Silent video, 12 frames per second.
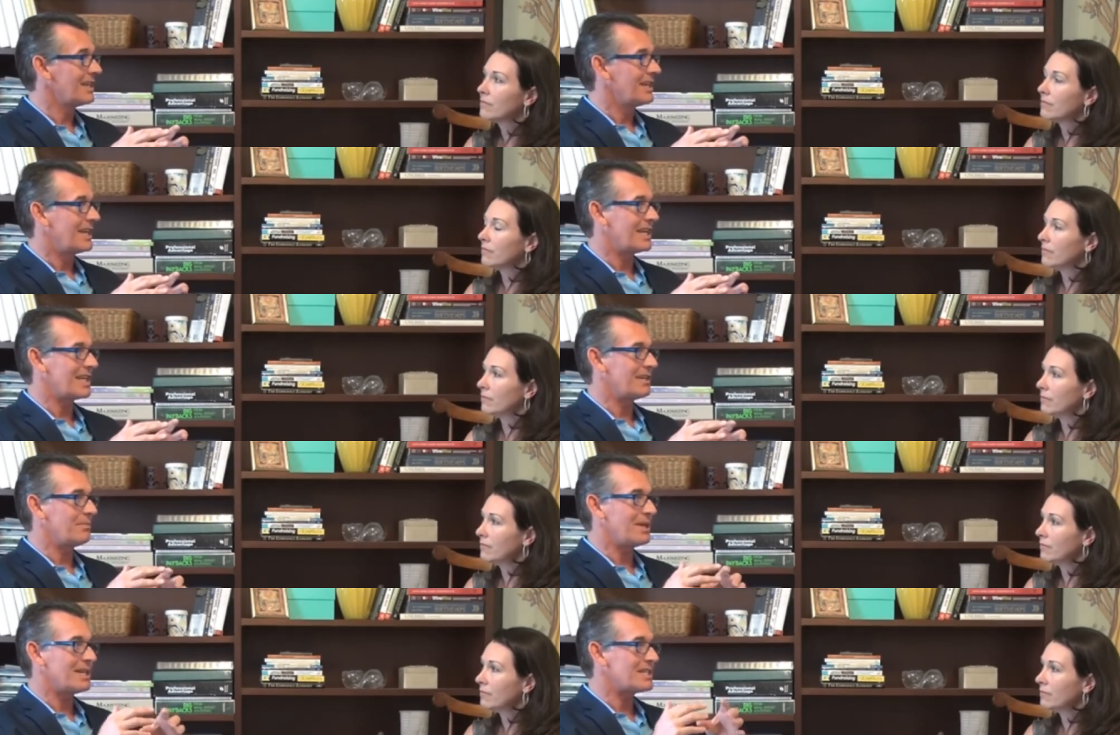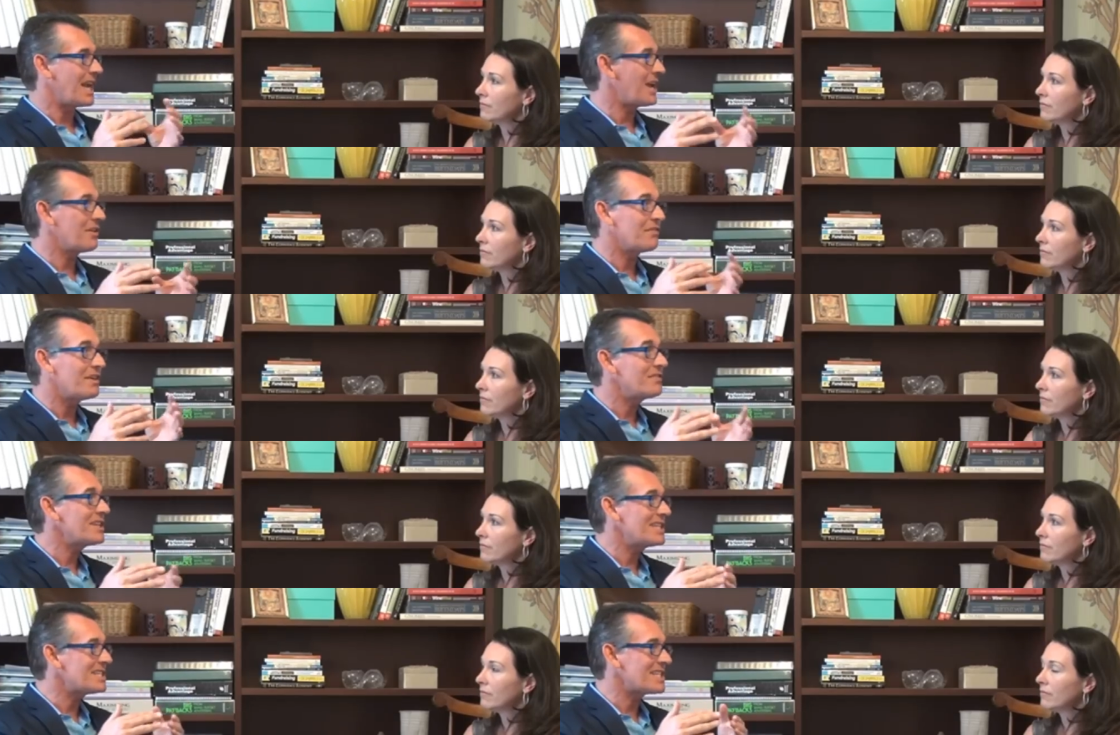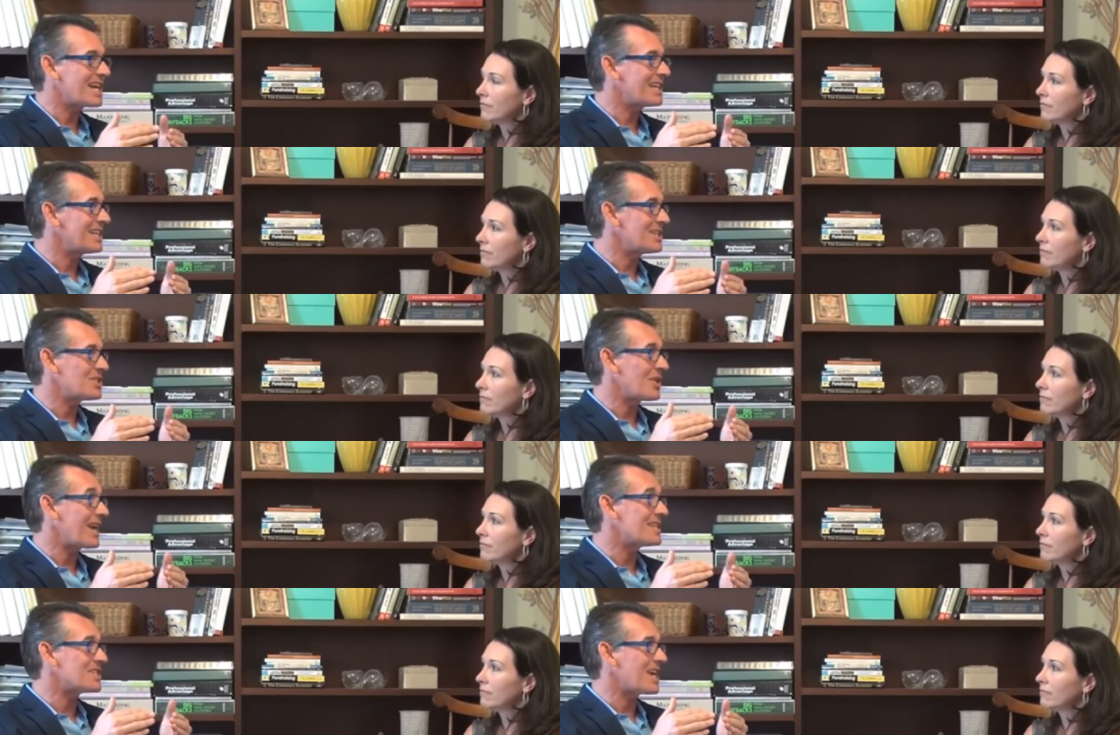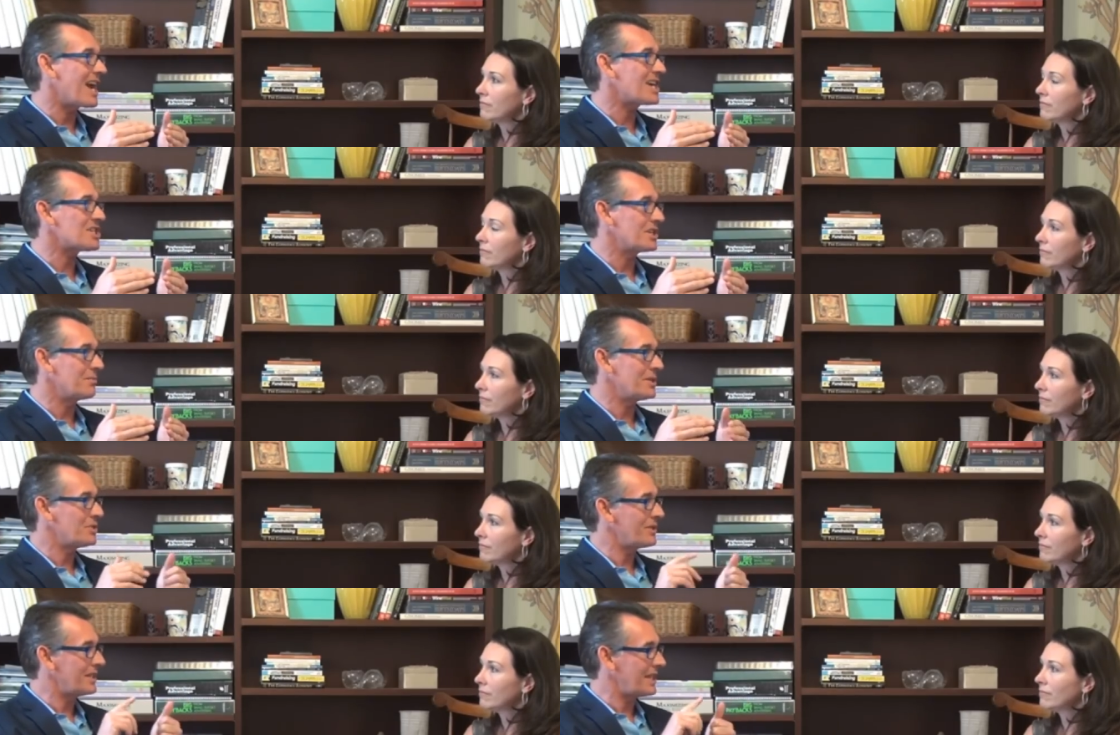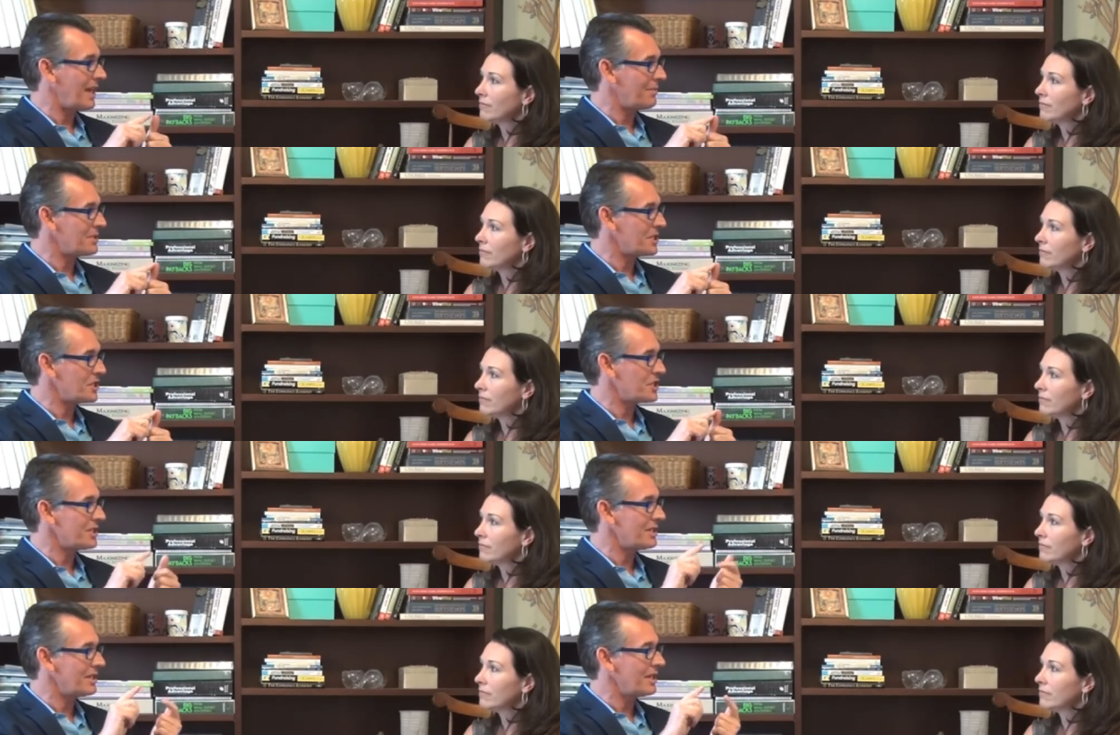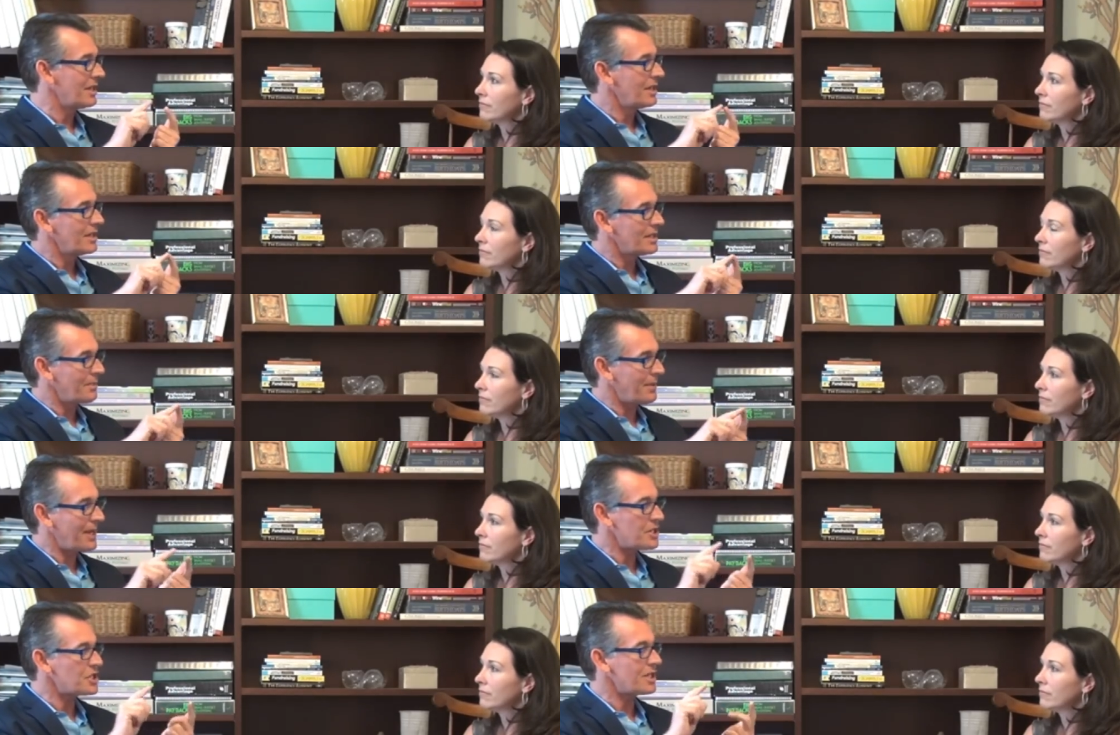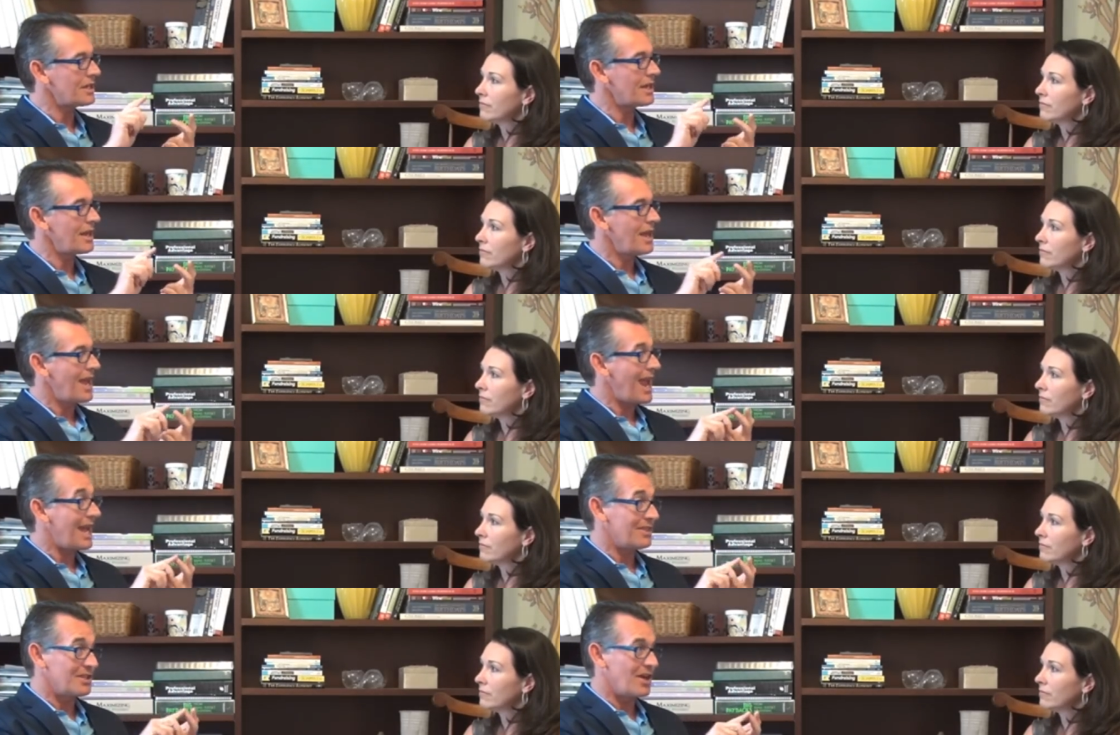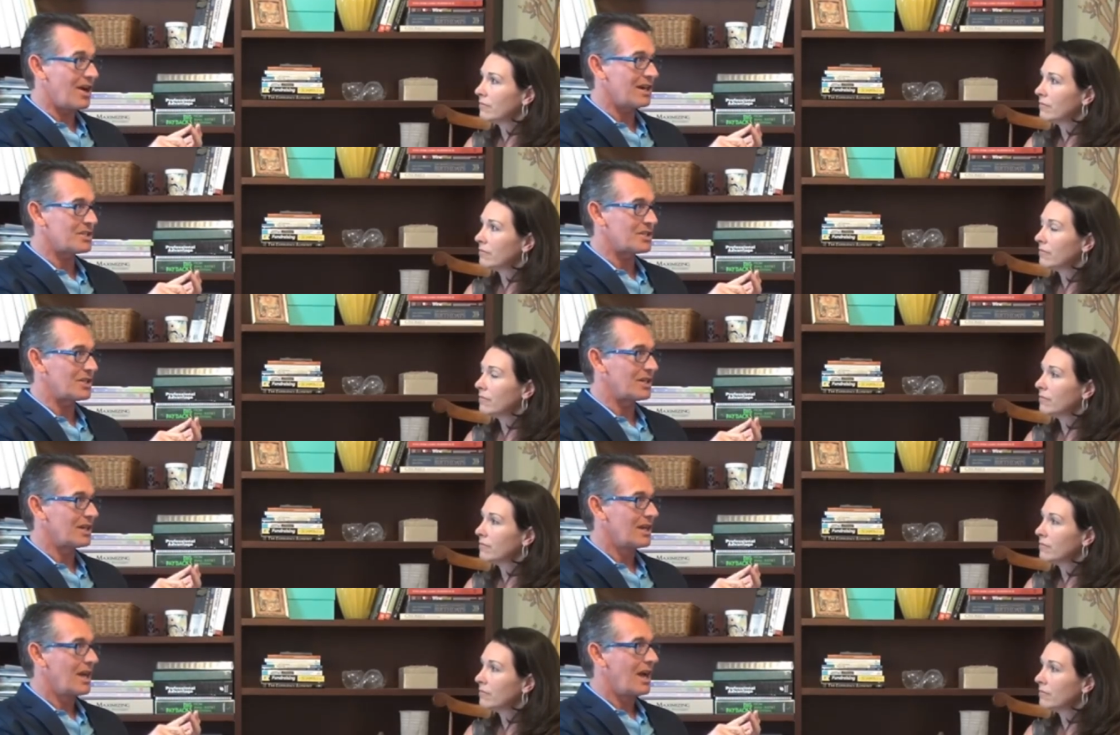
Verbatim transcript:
Speaker 1: Mm-hmm. It can be a 10 or 15 second transaction between the optician, the patient, and the doctor.